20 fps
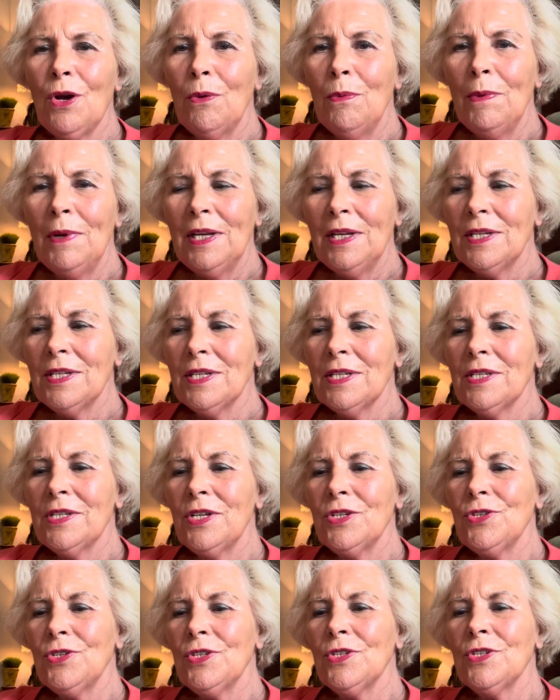many
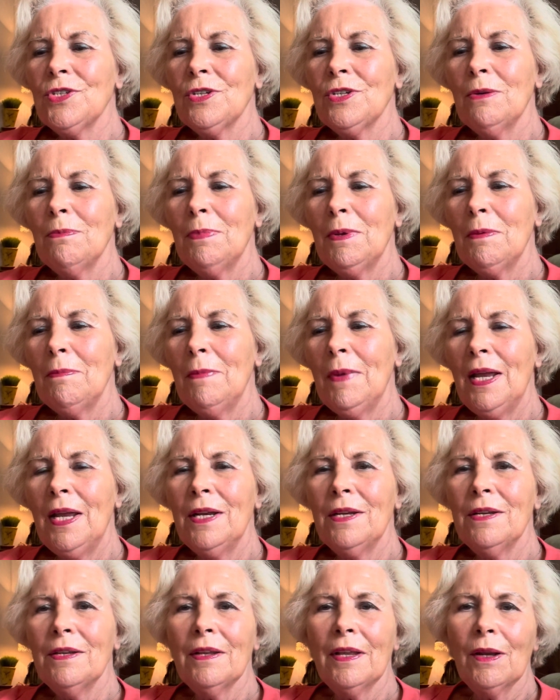decisions to be
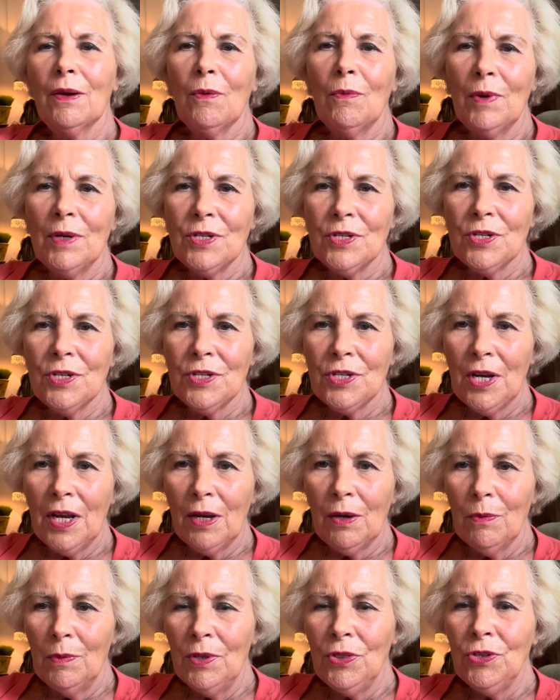made, like what to
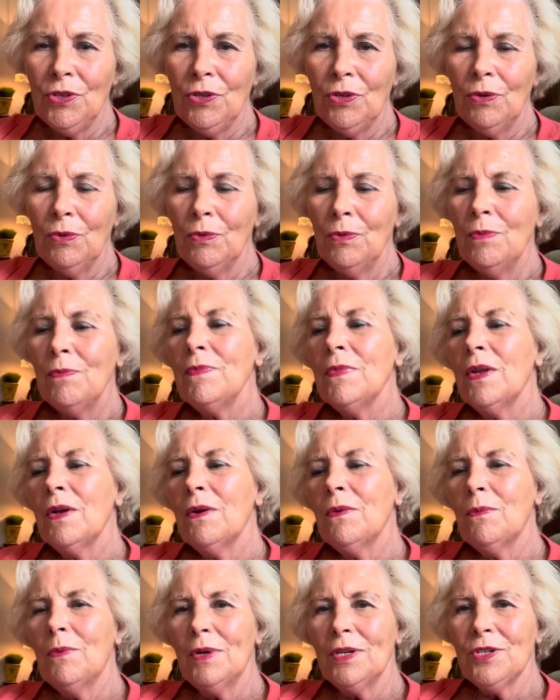take with you,
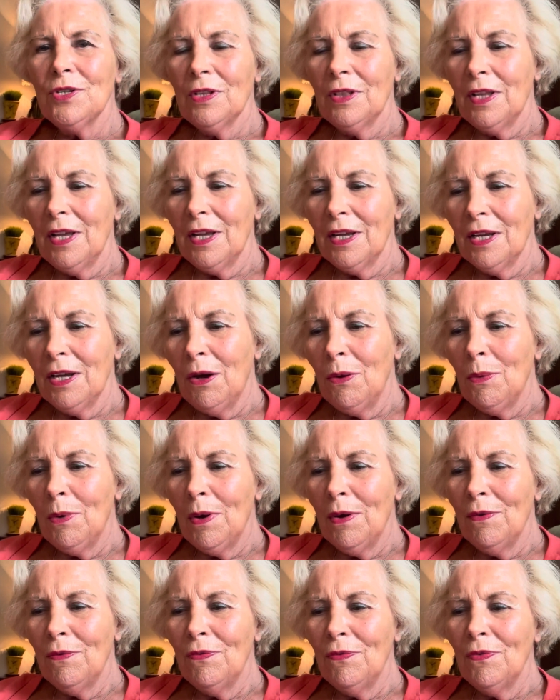what to let go
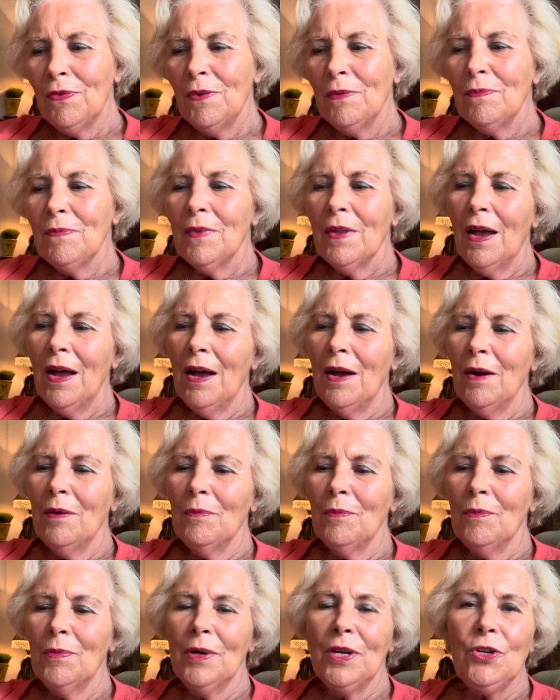of.
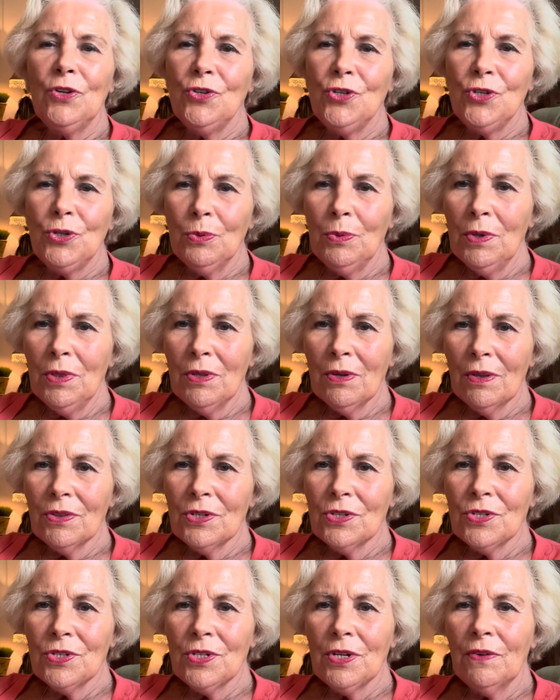What do you do with all the
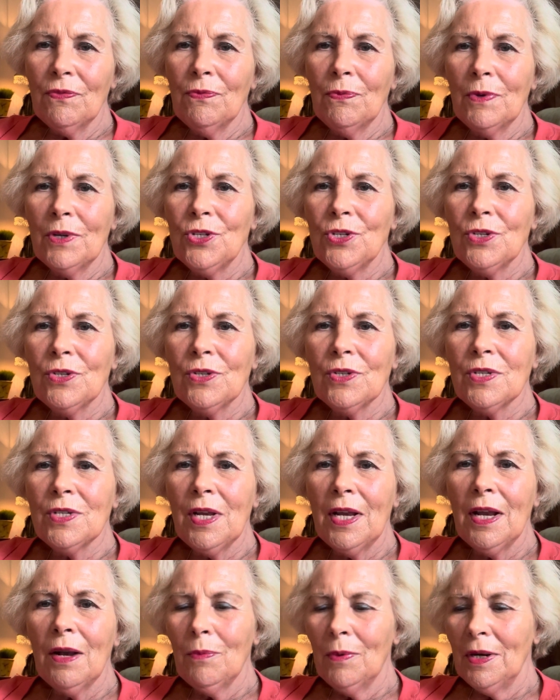stuff once you
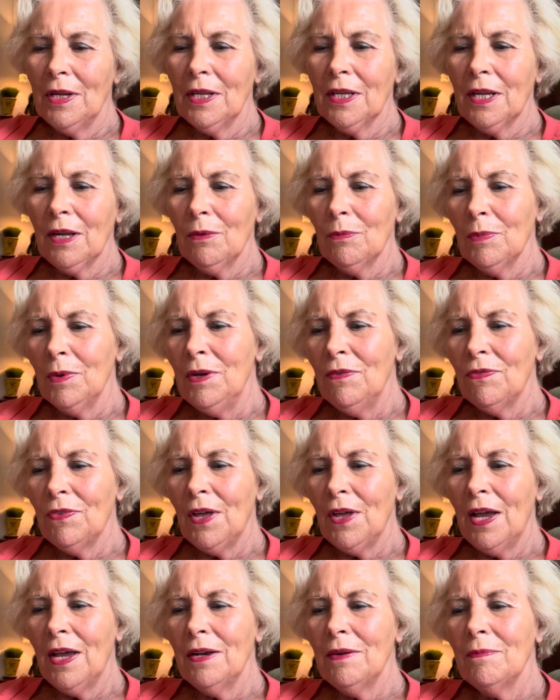say, I want to get rid of
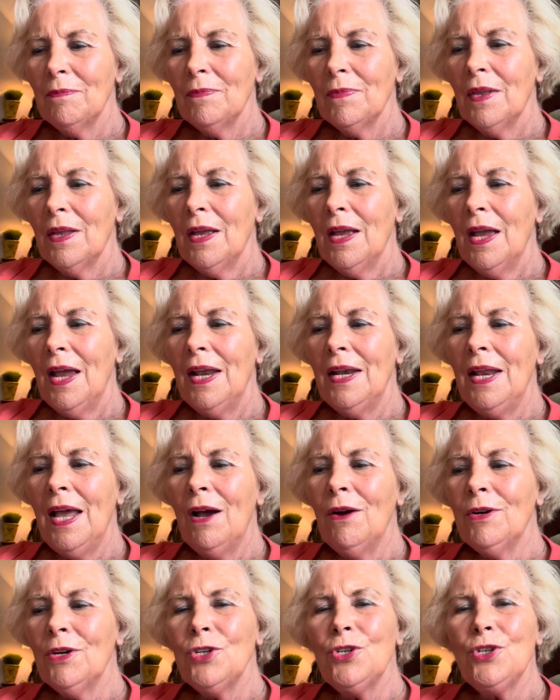that? And how
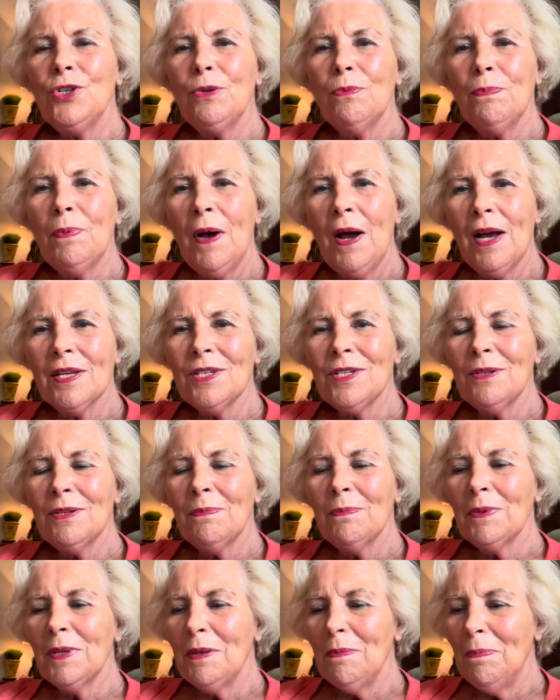could you
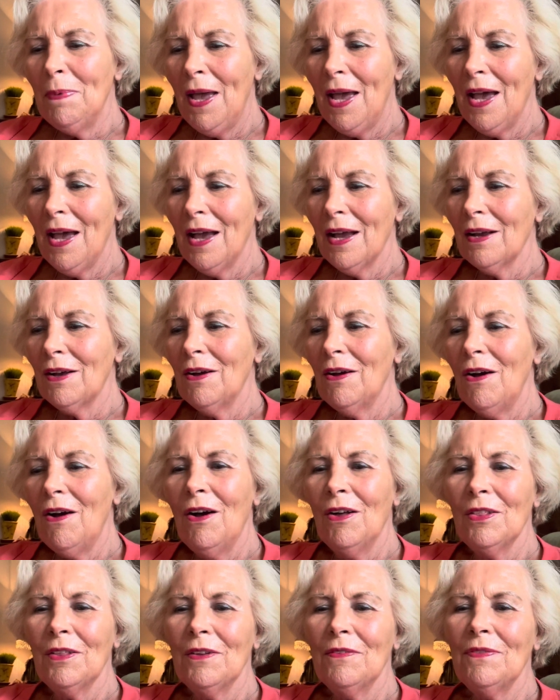possibly pack
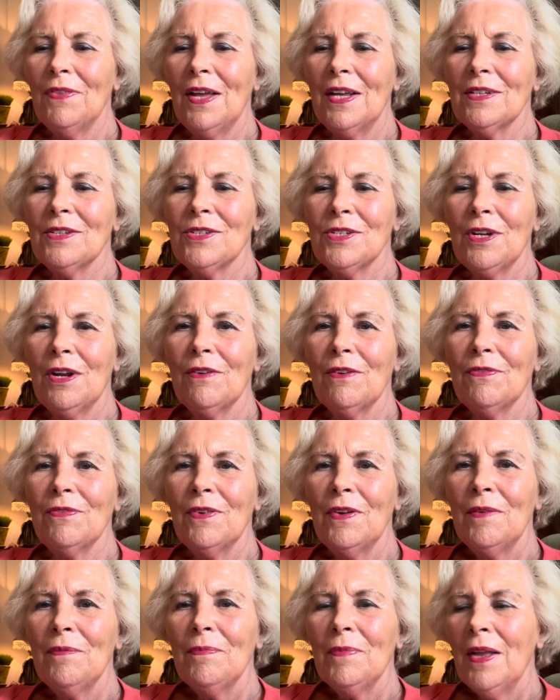all of that stuff?
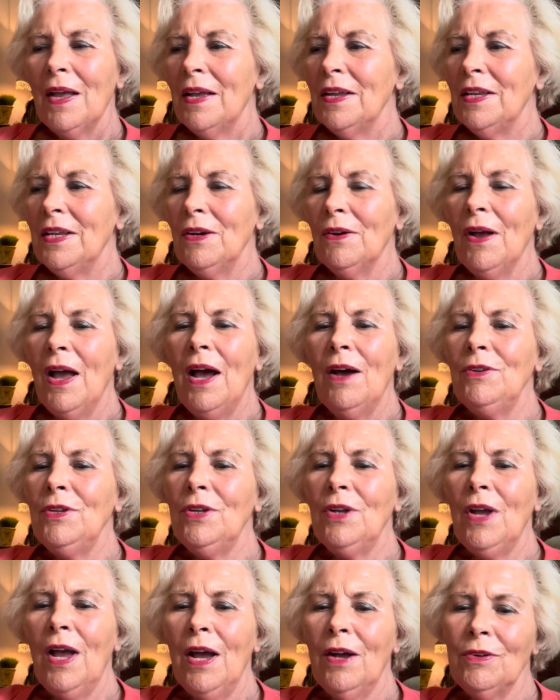How
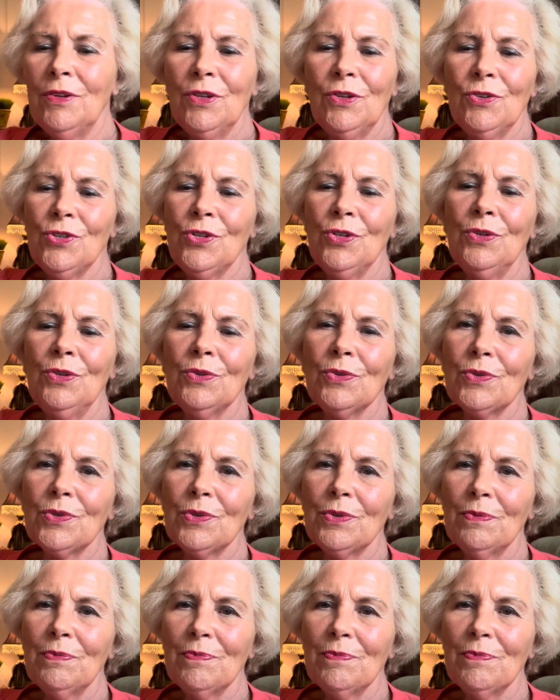do you choose?